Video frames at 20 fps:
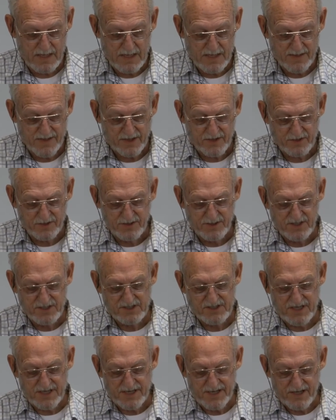They couldn't
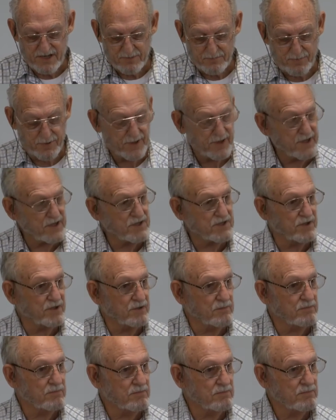decide how to punish
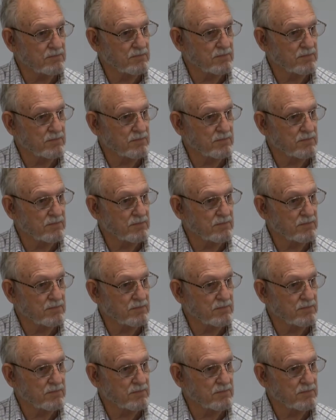them,